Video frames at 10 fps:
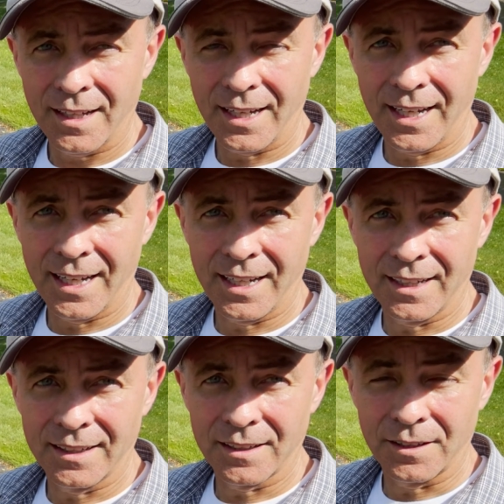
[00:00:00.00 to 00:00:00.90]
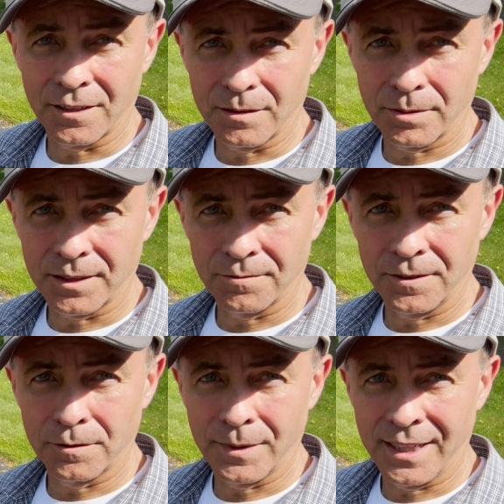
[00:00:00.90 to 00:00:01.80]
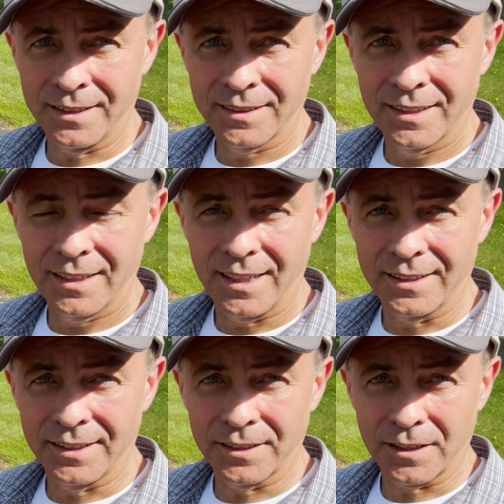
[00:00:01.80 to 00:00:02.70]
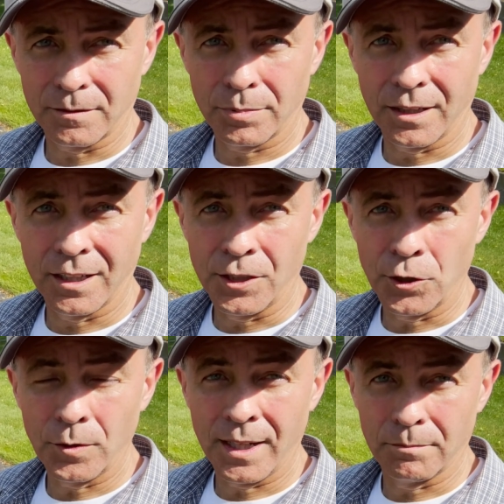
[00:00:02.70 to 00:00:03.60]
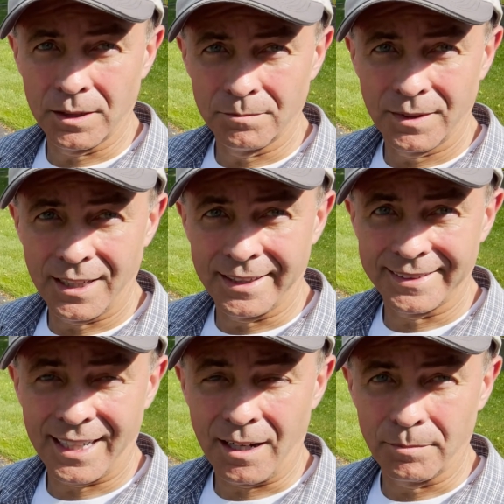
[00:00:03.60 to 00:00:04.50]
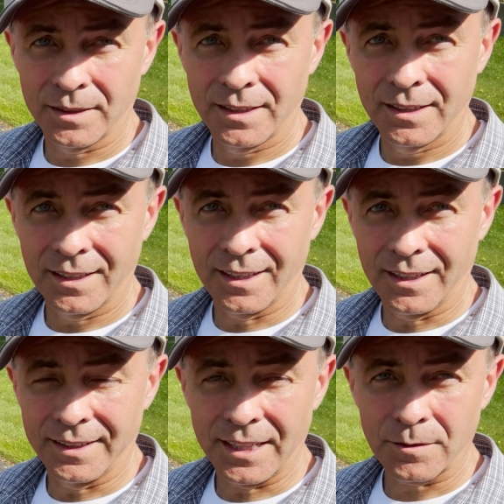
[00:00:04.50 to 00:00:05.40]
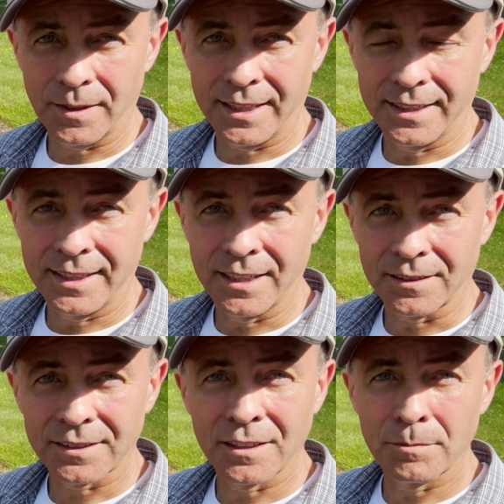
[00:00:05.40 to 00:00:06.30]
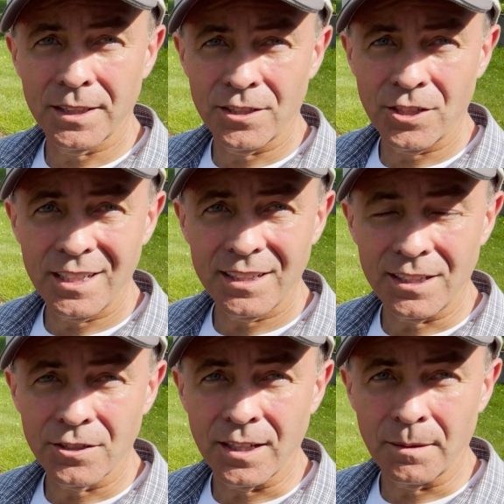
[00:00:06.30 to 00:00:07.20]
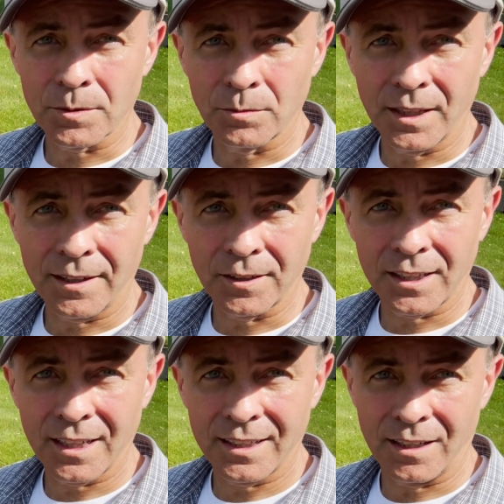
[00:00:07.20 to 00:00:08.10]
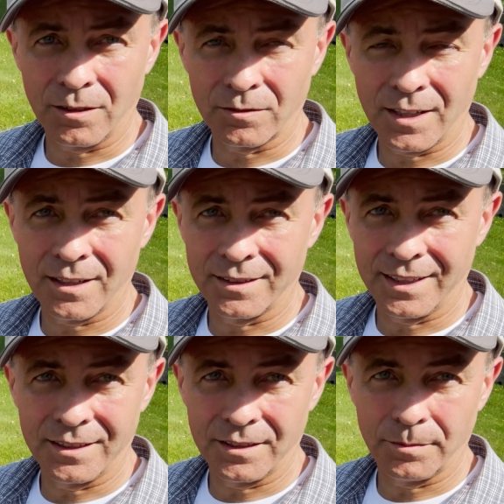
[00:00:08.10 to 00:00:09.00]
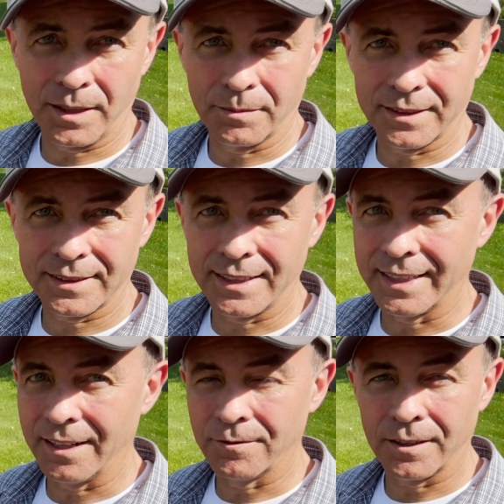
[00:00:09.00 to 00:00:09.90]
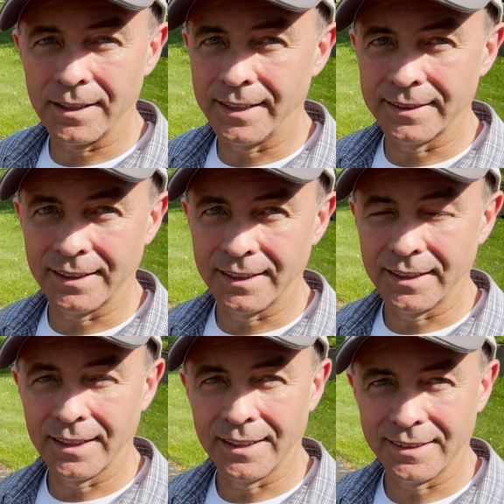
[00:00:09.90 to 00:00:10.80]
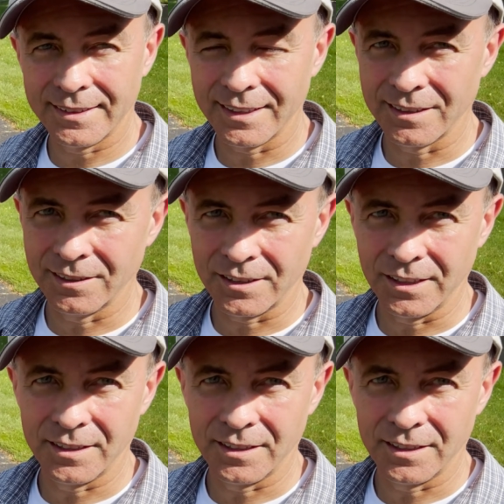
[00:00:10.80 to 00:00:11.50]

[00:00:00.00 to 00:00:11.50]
and they're gonna put the film on, and then they're gonna put a new emblem on top. And that's what I did here. Some of the cheesy shops will have a cutout around it, and you'll be able to see that very easily, and it doesn't look good,